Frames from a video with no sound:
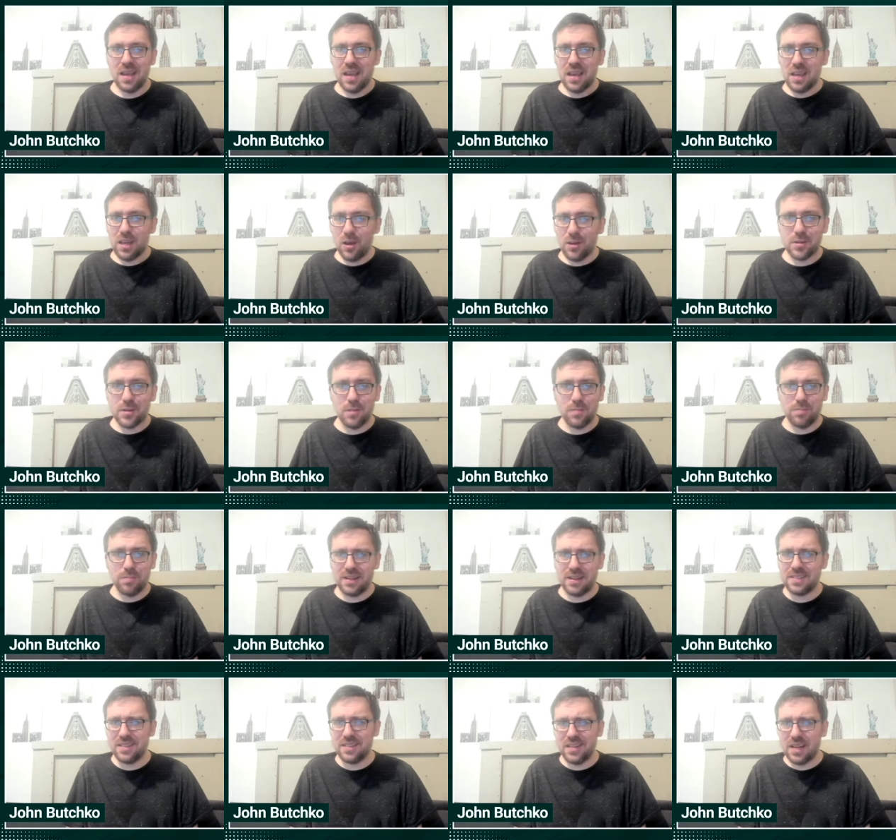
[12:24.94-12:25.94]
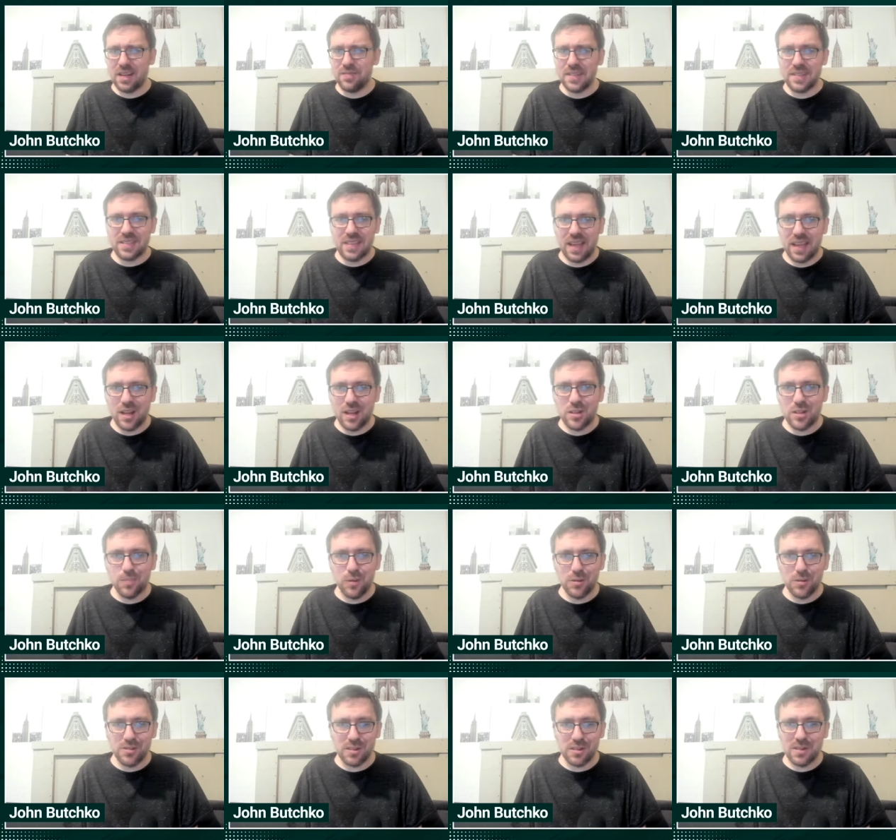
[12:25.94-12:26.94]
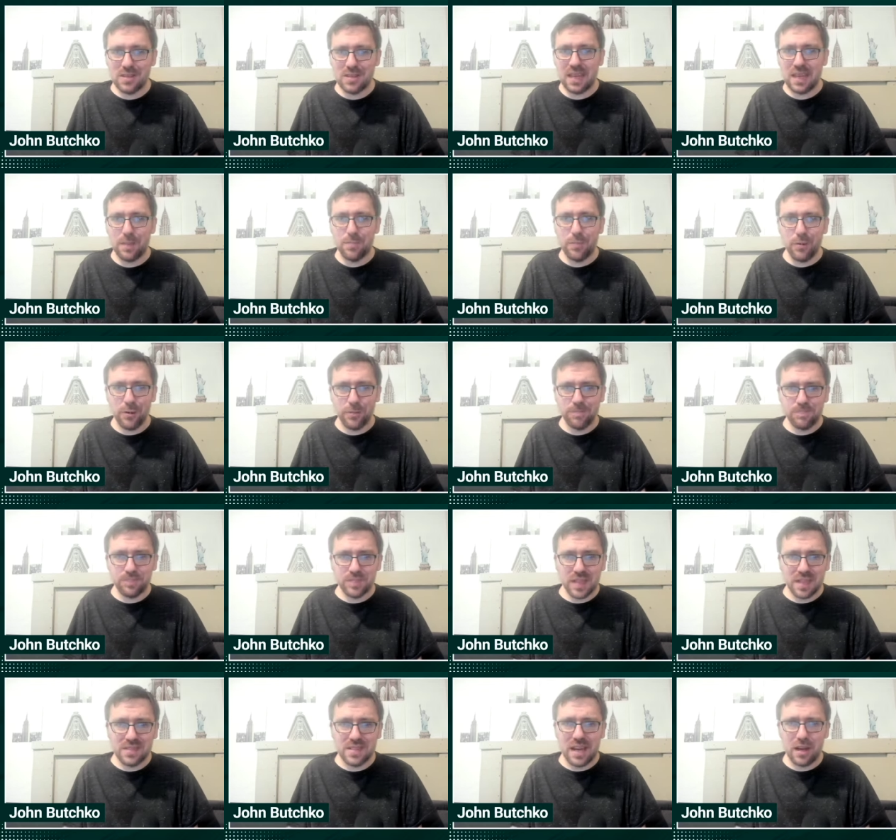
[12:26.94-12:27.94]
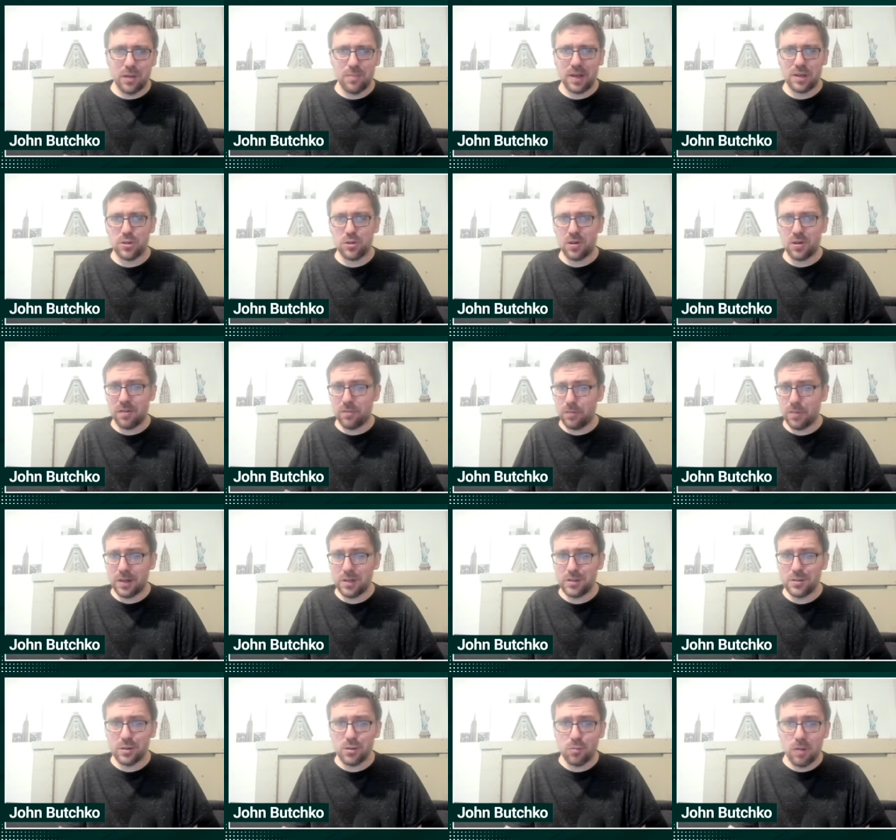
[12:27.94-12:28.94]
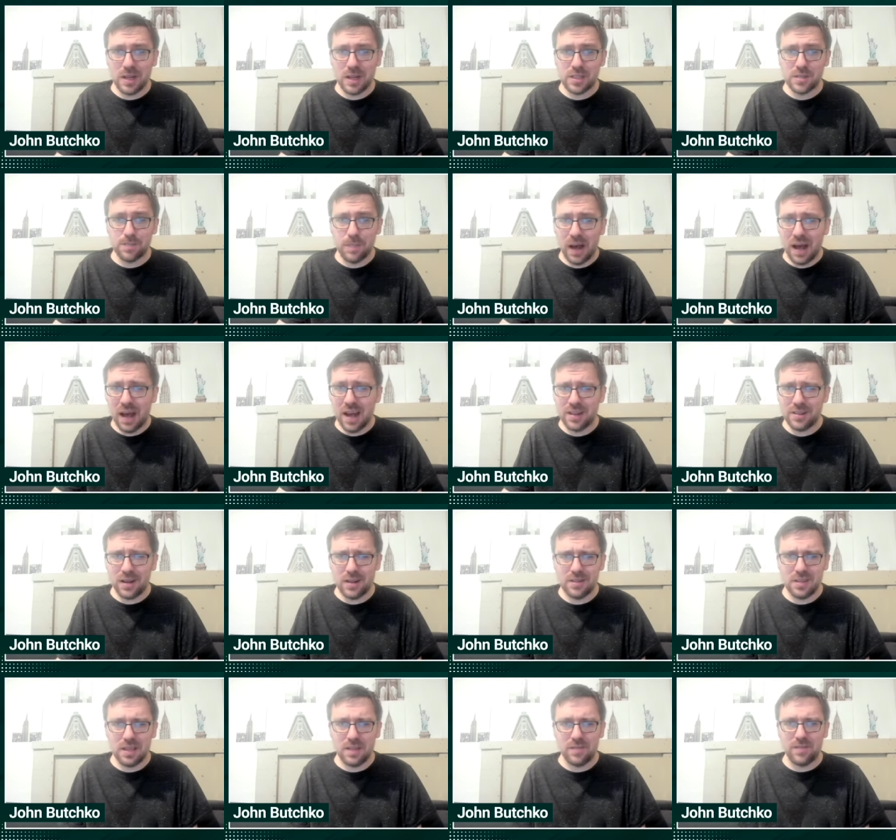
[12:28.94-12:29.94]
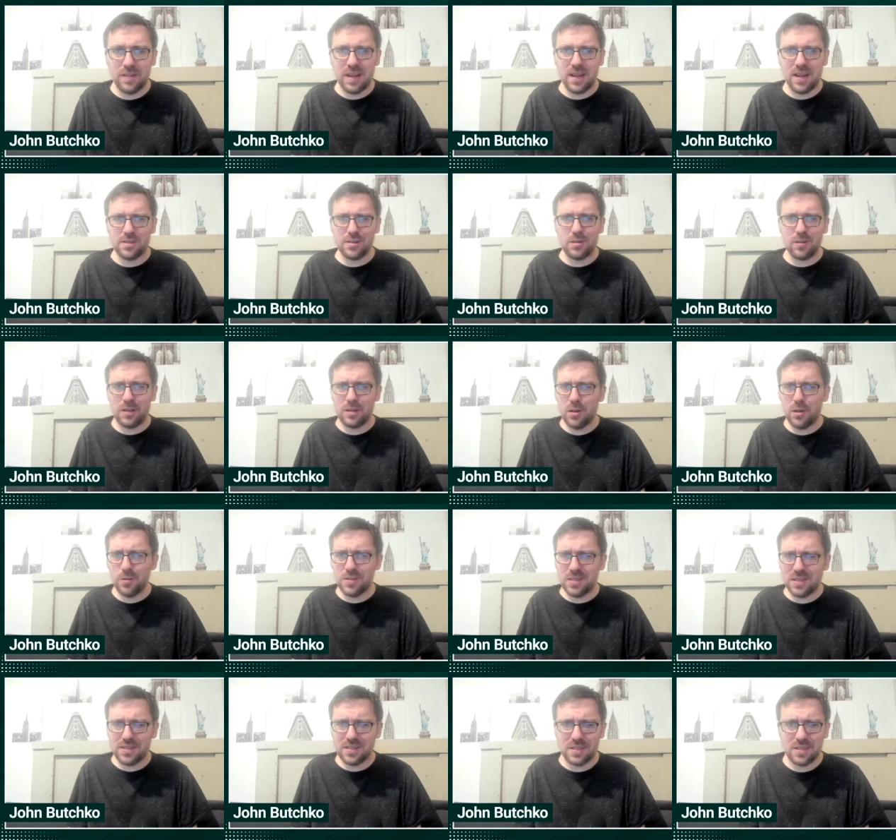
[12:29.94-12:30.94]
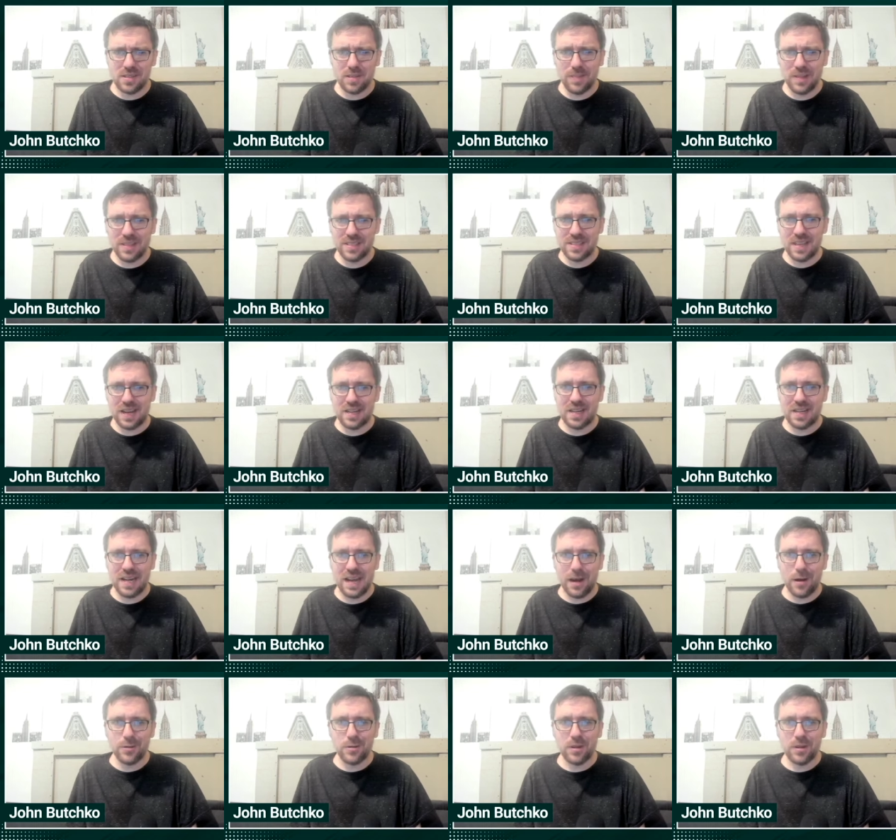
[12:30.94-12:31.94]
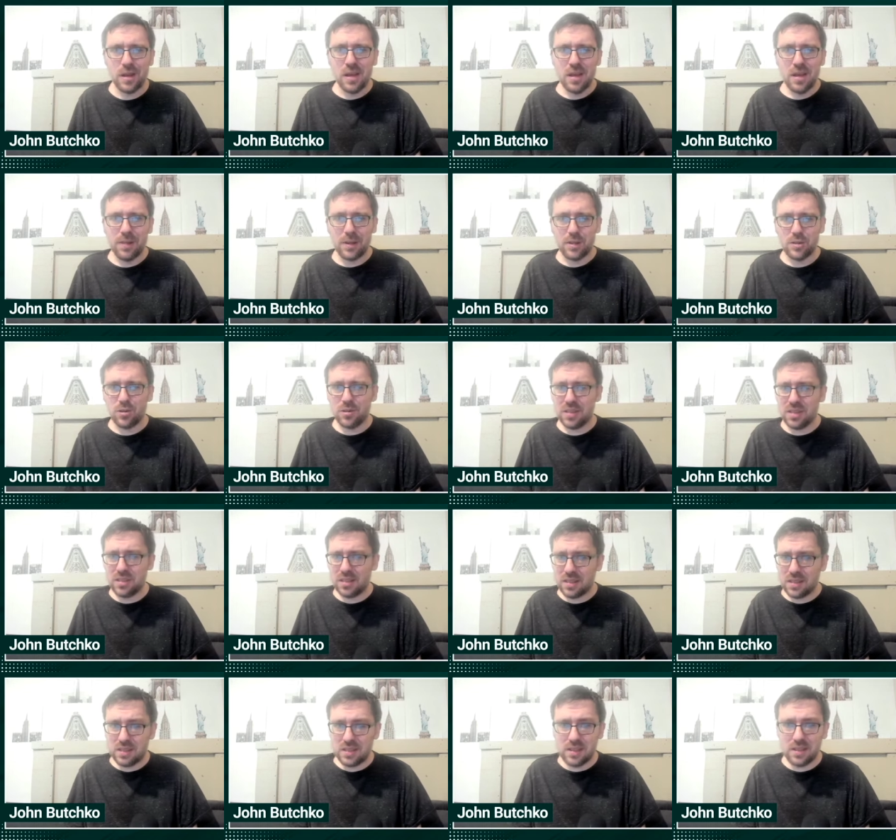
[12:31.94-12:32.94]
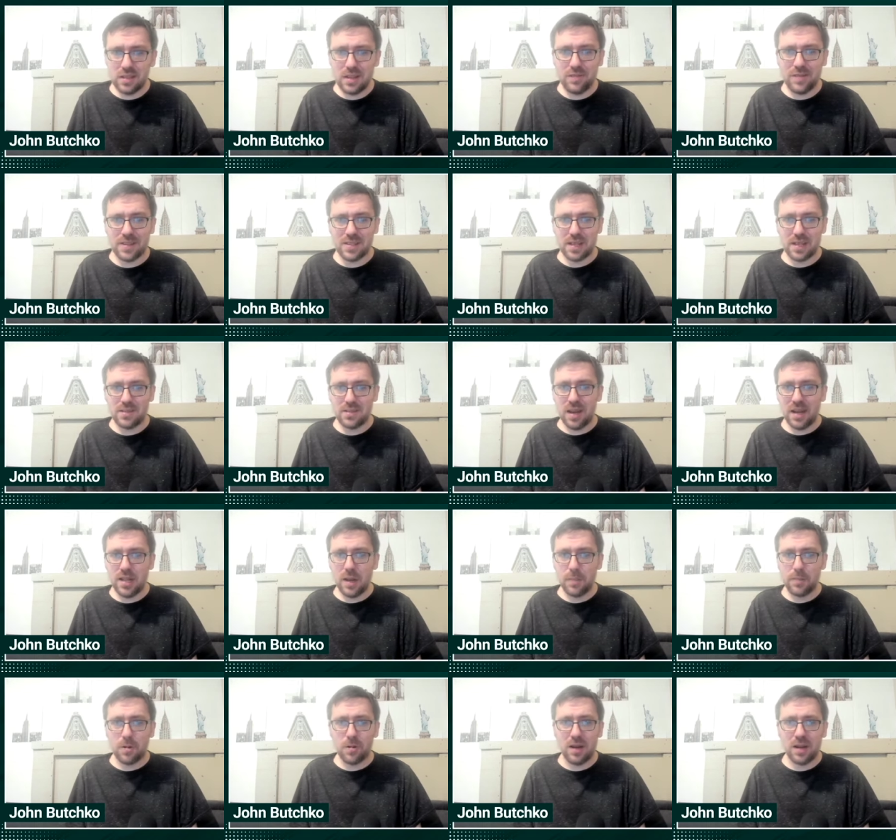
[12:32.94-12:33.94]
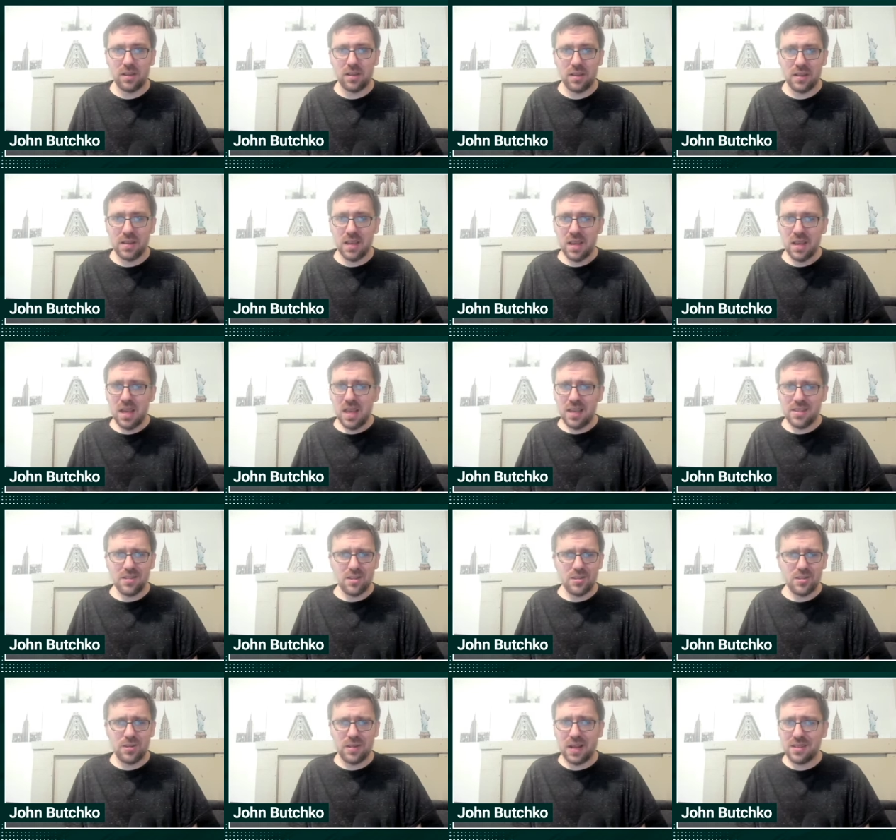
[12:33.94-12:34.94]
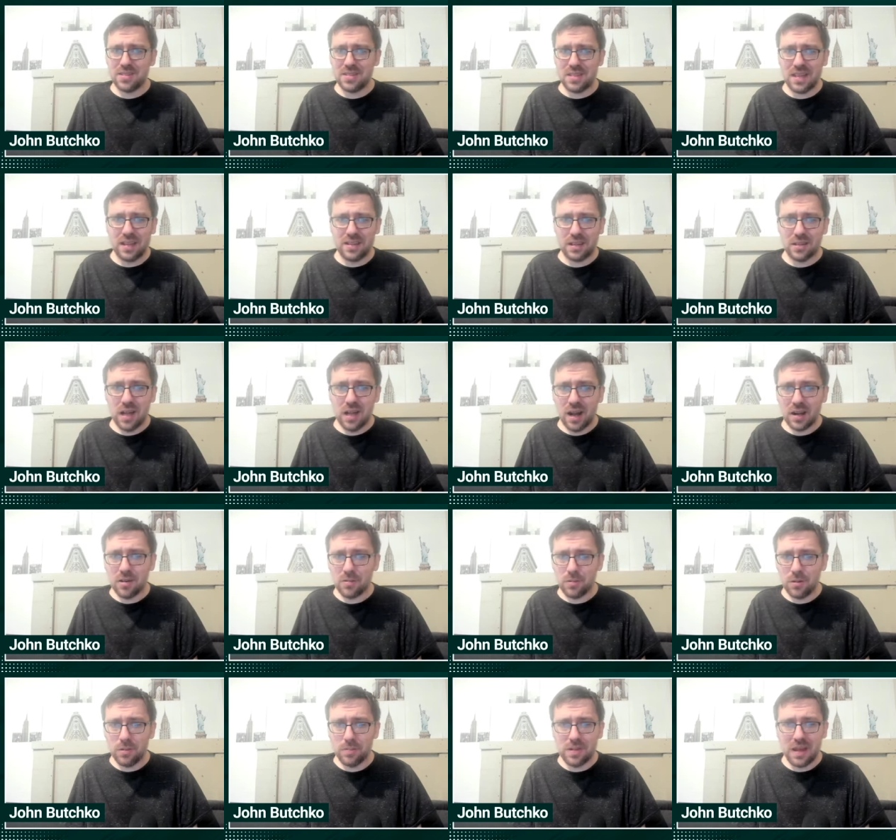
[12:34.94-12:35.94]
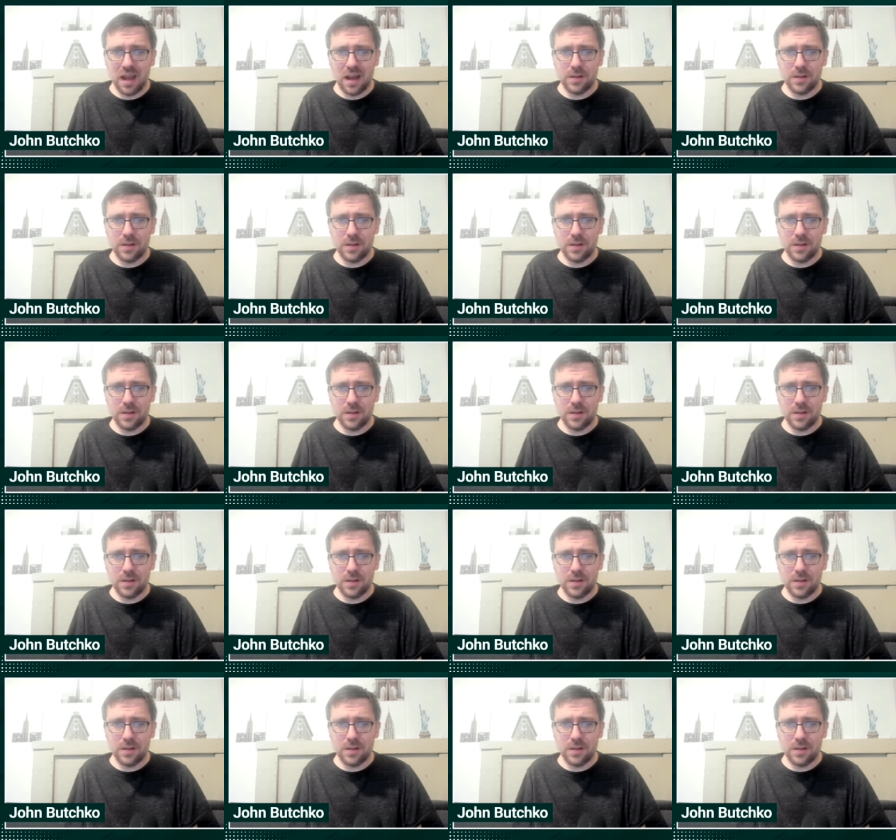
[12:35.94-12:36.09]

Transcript: He also brings a lot of intangibles to the table. He's got to make sure everybody's in the right spot on defense. You know, he knows the system inside and out, make sure that the defense gets lined up correctly. He's also an outstanding locker room guy.